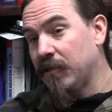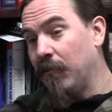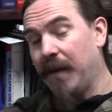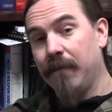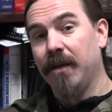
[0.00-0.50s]
So
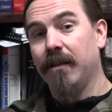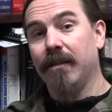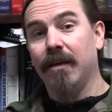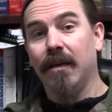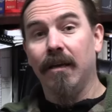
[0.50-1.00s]
maybe
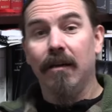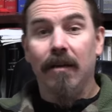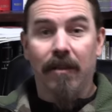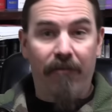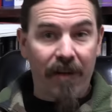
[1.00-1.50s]
the,
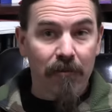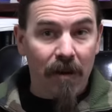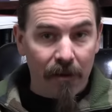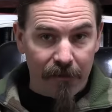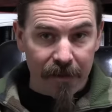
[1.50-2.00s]
the
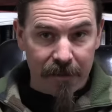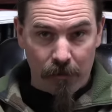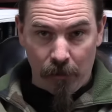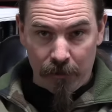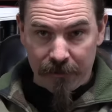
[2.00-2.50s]
Fedorov is the
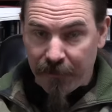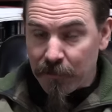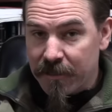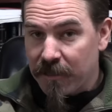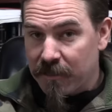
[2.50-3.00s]
world's
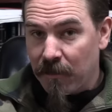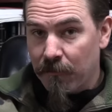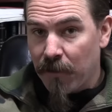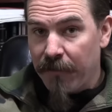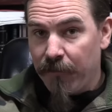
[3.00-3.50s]
first
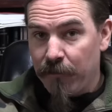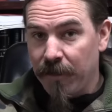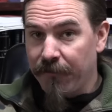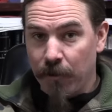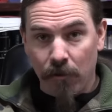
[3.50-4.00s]
assault rifle,
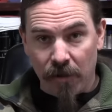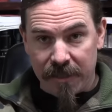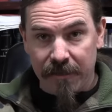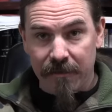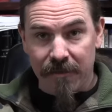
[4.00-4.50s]
even though it
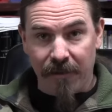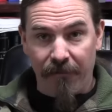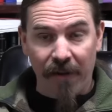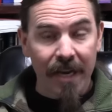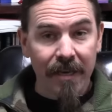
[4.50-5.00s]
wasn't
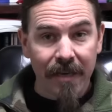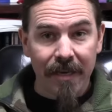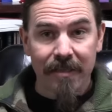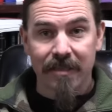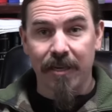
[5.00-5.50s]
defined
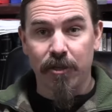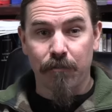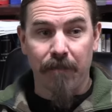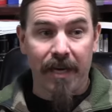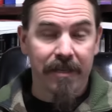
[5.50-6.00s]
as such
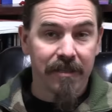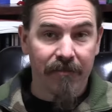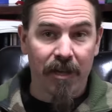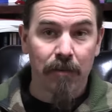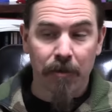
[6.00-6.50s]
by its
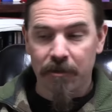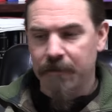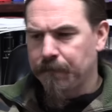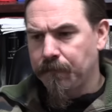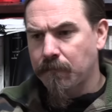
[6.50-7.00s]

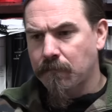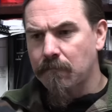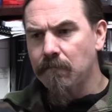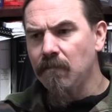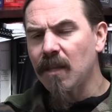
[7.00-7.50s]
developers.
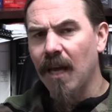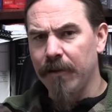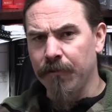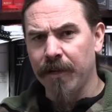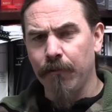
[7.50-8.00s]
I
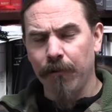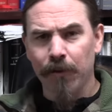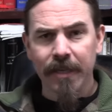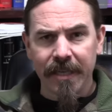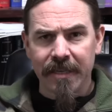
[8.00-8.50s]
don't think we
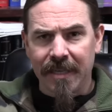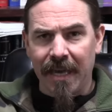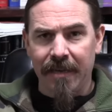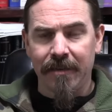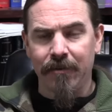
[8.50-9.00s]
really need to
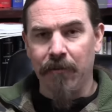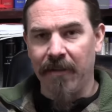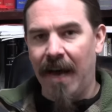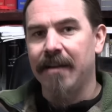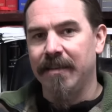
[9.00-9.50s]
get into
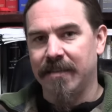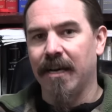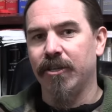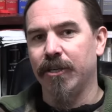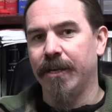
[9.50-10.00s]
that
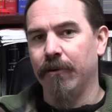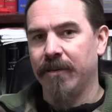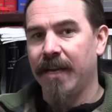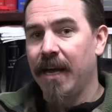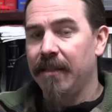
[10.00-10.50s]
discussion here today.